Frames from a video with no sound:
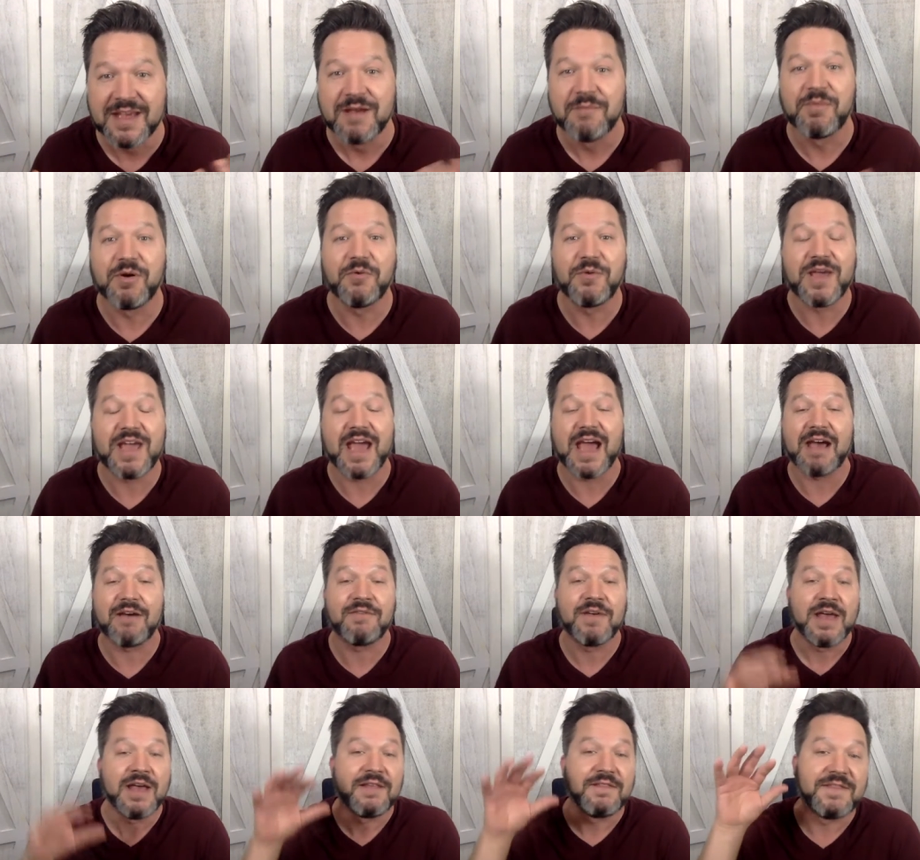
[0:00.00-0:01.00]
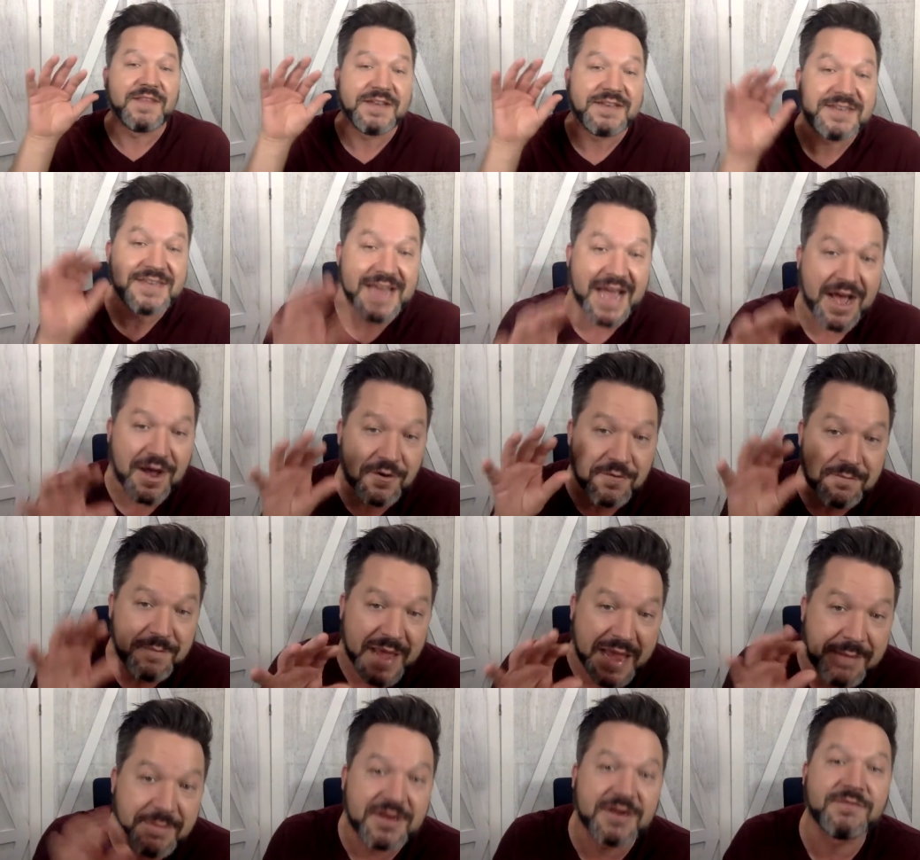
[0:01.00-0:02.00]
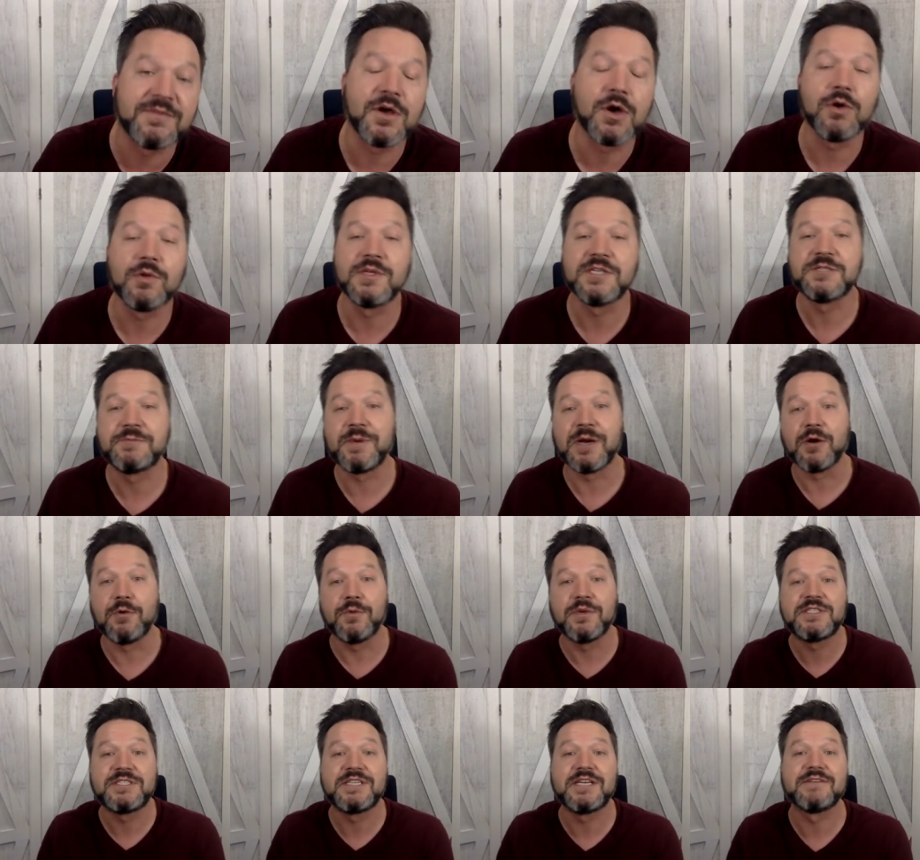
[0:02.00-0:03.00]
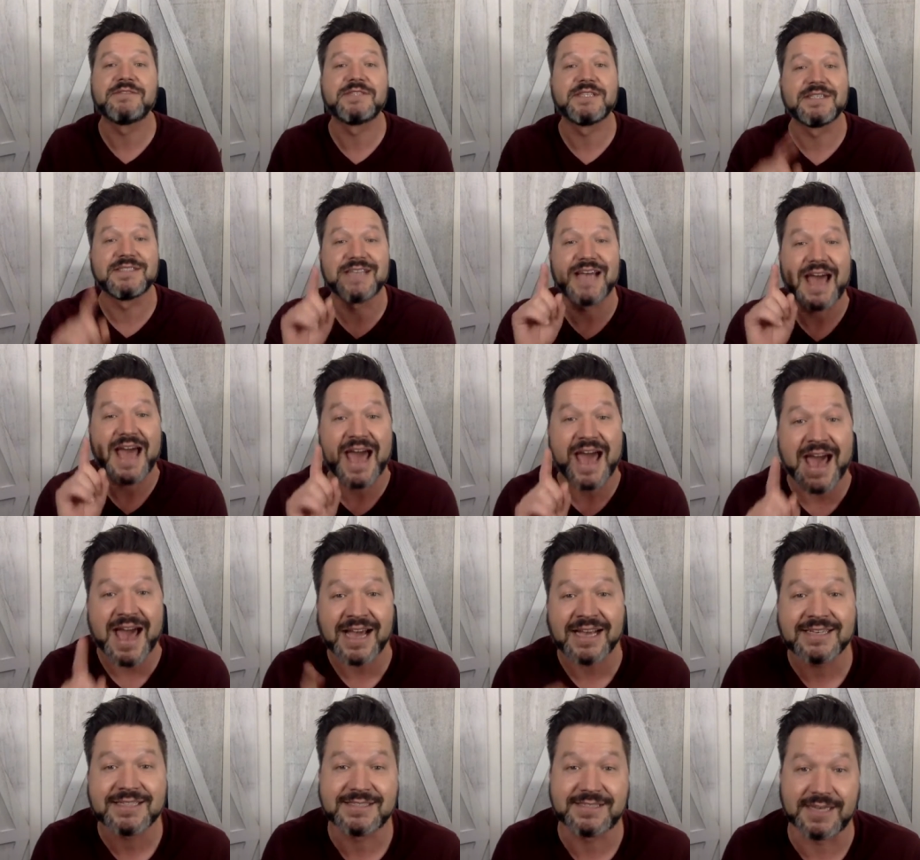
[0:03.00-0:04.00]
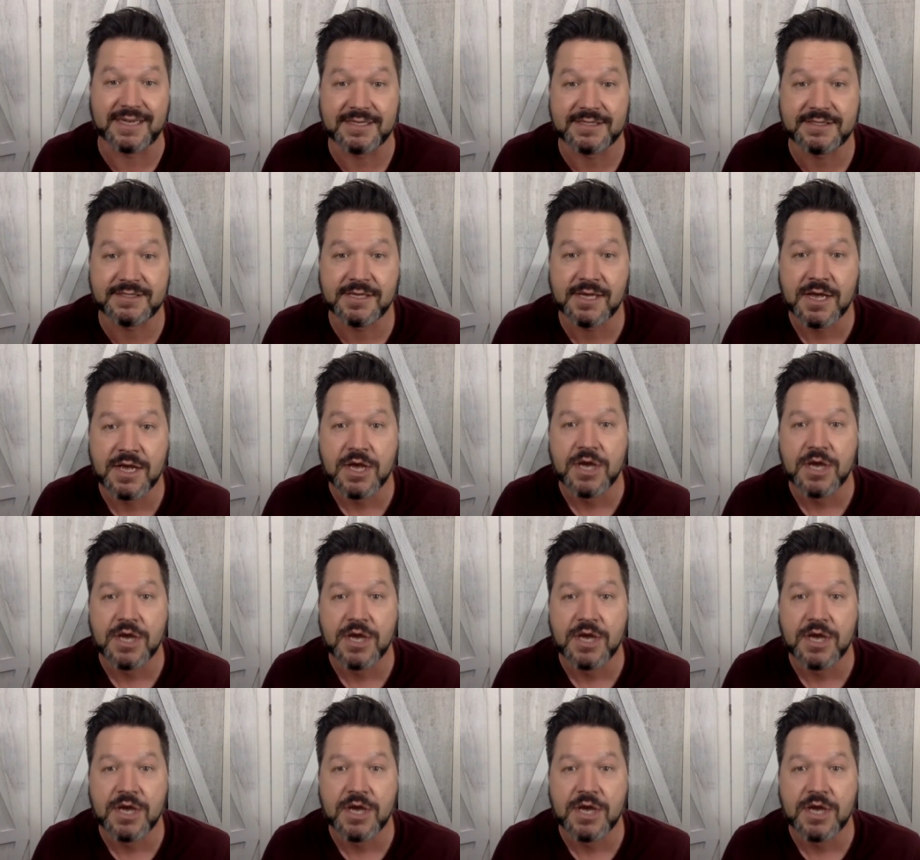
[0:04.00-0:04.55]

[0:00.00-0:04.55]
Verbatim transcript: but we have the down payment of the Holy Spirit which gives us access